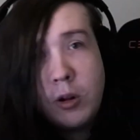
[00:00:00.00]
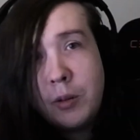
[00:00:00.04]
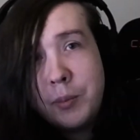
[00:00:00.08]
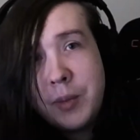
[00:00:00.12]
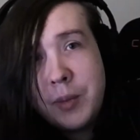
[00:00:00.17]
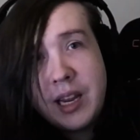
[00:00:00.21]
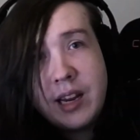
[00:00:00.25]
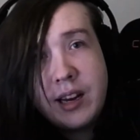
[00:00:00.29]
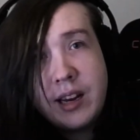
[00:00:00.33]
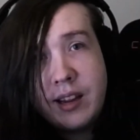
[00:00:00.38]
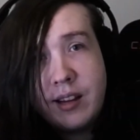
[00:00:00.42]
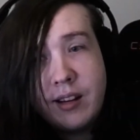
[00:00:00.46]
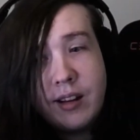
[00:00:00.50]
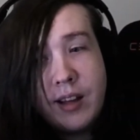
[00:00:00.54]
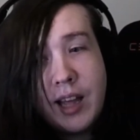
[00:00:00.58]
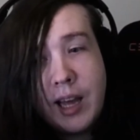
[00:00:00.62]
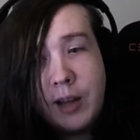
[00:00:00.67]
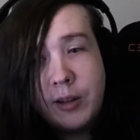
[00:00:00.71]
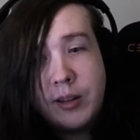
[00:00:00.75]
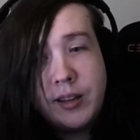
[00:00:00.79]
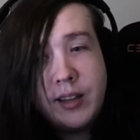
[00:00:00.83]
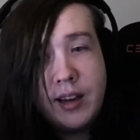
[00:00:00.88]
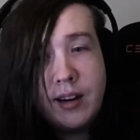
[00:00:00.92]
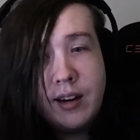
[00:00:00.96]
media
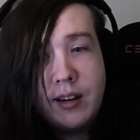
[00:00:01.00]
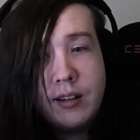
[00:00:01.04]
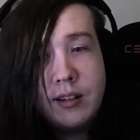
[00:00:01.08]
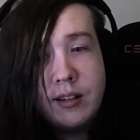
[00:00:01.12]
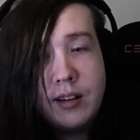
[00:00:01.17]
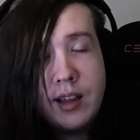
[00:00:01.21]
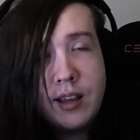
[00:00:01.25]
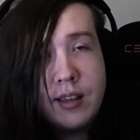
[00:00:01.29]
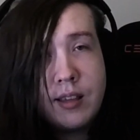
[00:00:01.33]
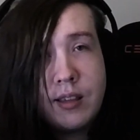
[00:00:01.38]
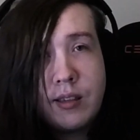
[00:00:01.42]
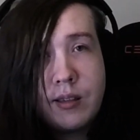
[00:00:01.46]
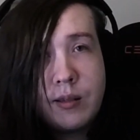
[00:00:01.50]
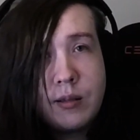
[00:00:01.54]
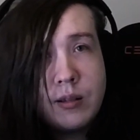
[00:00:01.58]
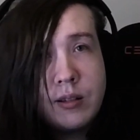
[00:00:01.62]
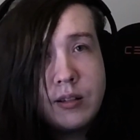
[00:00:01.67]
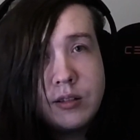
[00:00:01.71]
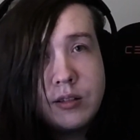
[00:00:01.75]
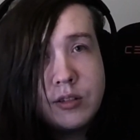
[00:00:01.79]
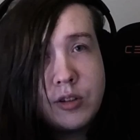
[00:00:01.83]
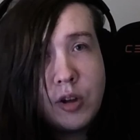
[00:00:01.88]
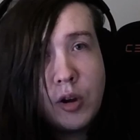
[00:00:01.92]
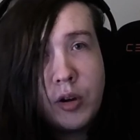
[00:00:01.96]
out there is
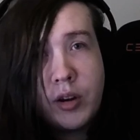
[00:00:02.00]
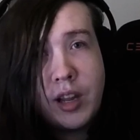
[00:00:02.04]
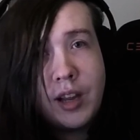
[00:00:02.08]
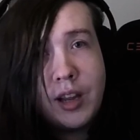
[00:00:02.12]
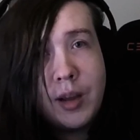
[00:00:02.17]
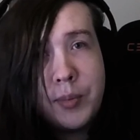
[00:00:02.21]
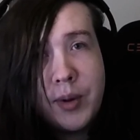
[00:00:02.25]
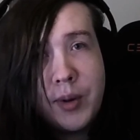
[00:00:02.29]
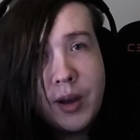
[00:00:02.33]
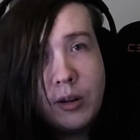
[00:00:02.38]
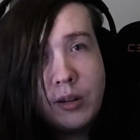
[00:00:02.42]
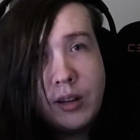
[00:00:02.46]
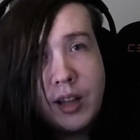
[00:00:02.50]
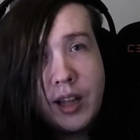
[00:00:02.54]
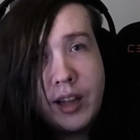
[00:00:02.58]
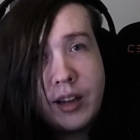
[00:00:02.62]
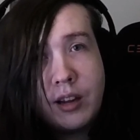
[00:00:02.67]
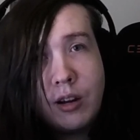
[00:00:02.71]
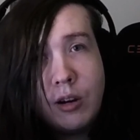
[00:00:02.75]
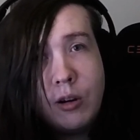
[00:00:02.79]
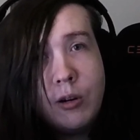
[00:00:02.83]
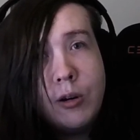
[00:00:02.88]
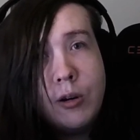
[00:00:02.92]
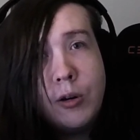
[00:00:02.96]
talking about like,
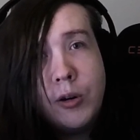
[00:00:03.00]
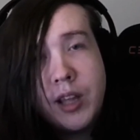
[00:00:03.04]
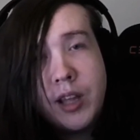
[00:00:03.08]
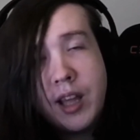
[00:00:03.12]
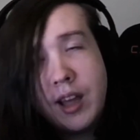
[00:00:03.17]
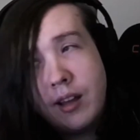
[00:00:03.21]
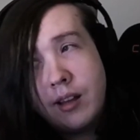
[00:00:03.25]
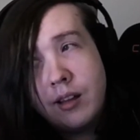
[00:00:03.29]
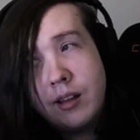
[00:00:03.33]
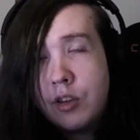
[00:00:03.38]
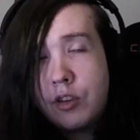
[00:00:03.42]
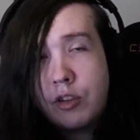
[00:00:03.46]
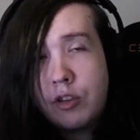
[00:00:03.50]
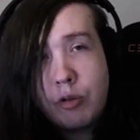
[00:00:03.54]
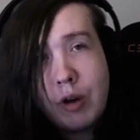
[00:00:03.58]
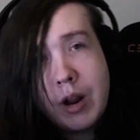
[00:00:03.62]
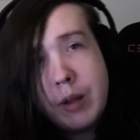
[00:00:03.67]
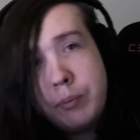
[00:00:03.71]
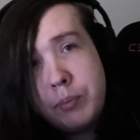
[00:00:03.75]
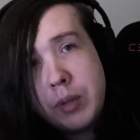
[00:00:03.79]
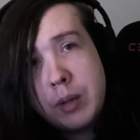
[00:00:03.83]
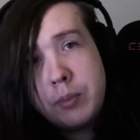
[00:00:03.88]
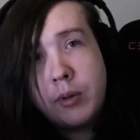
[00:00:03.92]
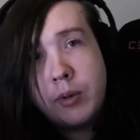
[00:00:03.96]
oh yeah,
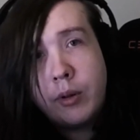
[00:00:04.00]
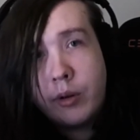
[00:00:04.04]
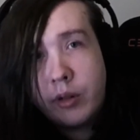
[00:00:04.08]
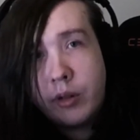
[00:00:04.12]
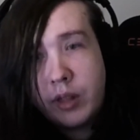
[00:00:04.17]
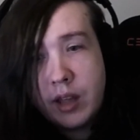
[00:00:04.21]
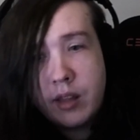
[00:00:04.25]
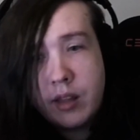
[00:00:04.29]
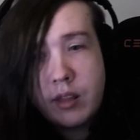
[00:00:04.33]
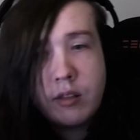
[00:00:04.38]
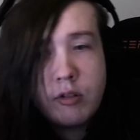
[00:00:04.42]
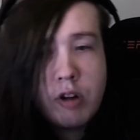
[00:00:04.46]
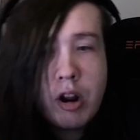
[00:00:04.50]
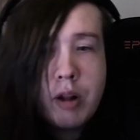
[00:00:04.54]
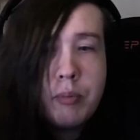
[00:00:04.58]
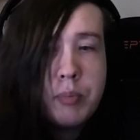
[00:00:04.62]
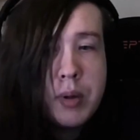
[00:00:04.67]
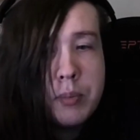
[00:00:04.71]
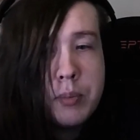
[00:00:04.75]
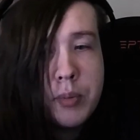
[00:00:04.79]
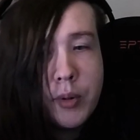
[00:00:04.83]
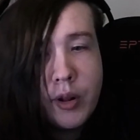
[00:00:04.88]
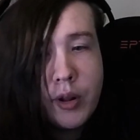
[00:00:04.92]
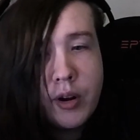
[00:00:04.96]
straight people are this, straight
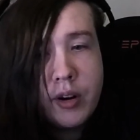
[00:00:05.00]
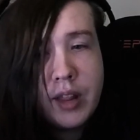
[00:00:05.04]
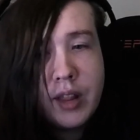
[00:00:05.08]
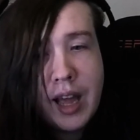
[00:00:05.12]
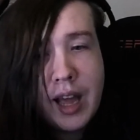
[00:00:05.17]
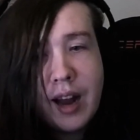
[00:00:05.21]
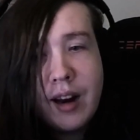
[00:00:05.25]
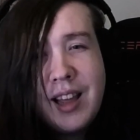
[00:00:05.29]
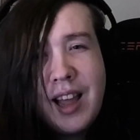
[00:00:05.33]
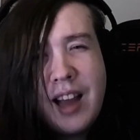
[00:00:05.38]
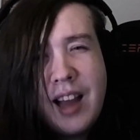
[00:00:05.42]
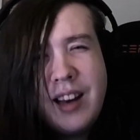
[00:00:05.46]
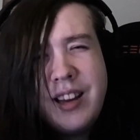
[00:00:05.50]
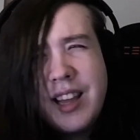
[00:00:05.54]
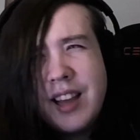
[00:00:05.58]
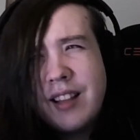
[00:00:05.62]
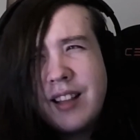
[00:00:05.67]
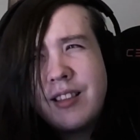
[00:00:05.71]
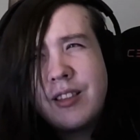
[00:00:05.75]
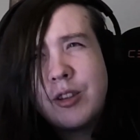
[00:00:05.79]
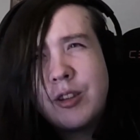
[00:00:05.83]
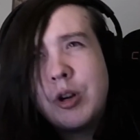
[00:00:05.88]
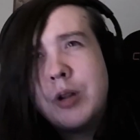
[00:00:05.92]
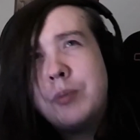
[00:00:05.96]
people are that, and
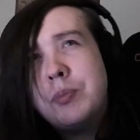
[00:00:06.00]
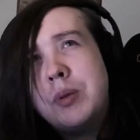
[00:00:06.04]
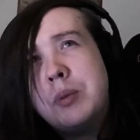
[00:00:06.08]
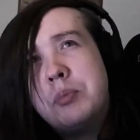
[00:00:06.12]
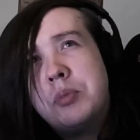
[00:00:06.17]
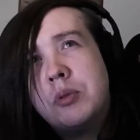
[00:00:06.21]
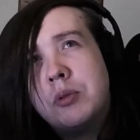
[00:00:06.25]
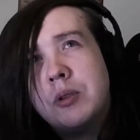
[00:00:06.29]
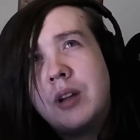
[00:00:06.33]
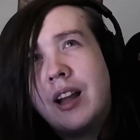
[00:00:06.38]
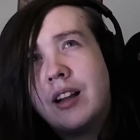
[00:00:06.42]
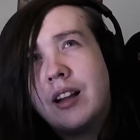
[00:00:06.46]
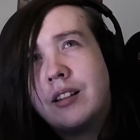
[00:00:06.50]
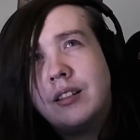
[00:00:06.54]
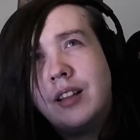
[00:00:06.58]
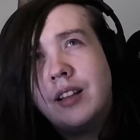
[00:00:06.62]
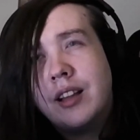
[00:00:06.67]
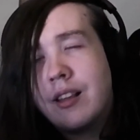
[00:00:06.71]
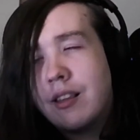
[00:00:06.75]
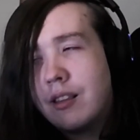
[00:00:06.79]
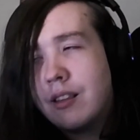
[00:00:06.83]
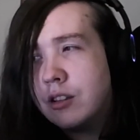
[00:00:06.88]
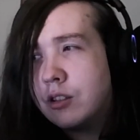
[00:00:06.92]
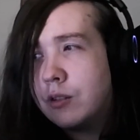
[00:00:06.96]
yet straight people act
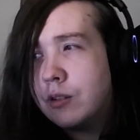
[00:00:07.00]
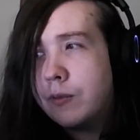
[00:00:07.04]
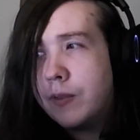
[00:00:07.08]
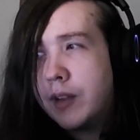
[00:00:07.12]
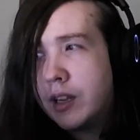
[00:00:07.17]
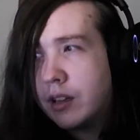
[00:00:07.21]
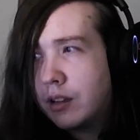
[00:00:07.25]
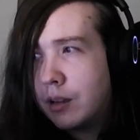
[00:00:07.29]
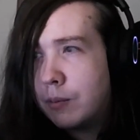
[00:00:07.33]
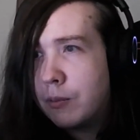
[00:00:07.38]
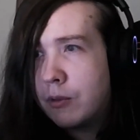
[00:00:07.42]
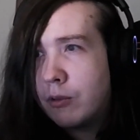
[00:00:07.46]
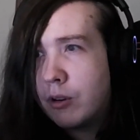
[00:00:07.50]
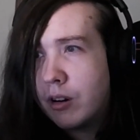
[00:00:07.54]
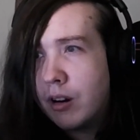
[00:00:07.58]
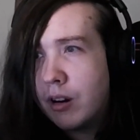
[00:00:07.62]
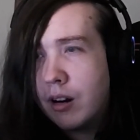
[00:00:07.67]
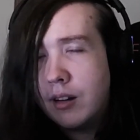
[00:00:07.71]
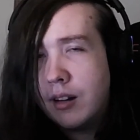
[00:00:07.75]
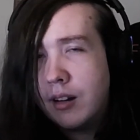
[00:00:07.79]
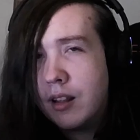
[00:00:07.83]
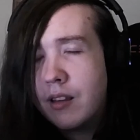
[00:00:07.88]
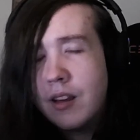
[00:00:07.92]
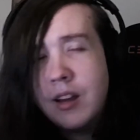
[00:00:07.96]
like such victims
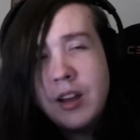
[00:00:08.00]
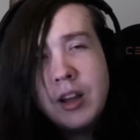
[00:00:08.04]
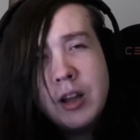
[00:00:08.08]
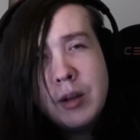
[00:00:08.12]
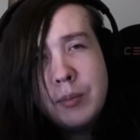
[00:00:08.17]
regardless.